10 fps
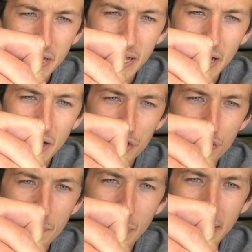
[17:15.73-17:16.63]
the
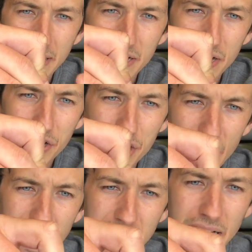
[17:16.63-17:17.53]
trip link to the
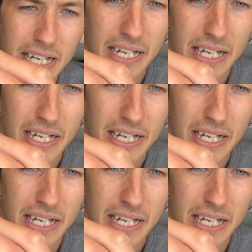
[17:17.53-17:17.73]
chain.